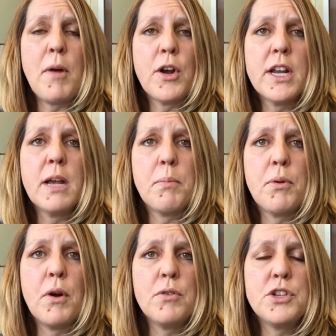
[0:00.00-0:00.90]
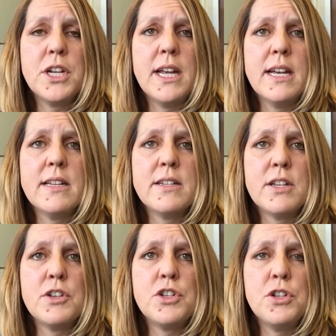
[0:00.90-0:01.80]
marketing approach is
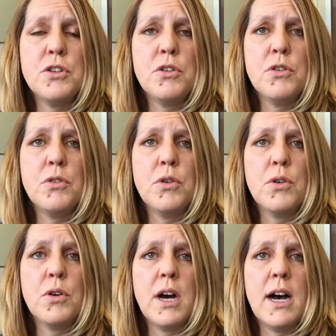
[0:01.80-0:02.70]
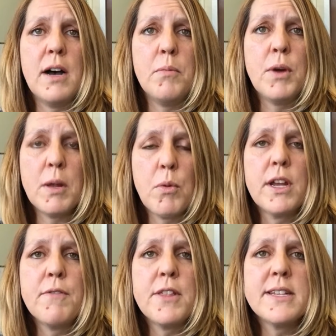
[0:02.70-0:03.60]
to, when I'm
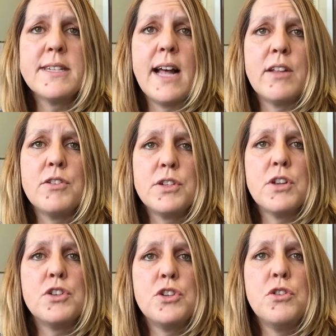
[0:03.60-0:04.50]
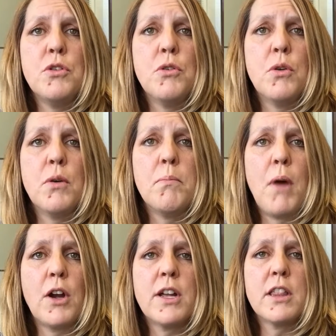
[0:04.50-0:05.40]
working for the sellers, to
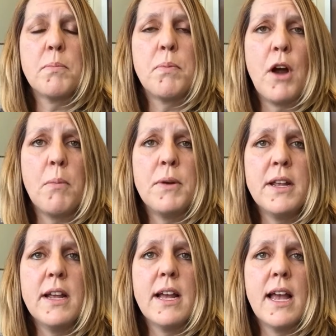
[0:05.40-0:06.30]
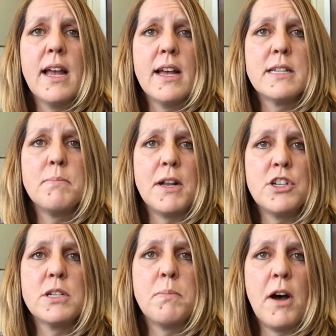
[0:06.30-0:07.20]
market the property as
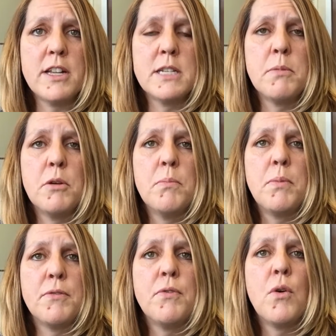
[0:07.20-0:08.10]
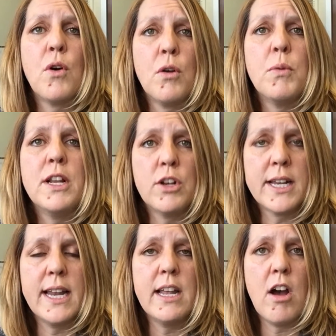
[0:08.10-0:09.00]
much as possible before we look
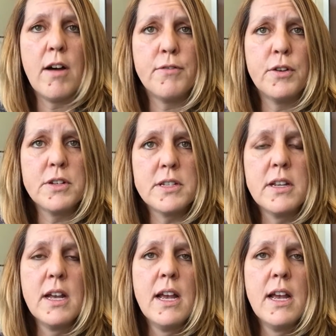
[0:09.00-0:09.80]
at any offers.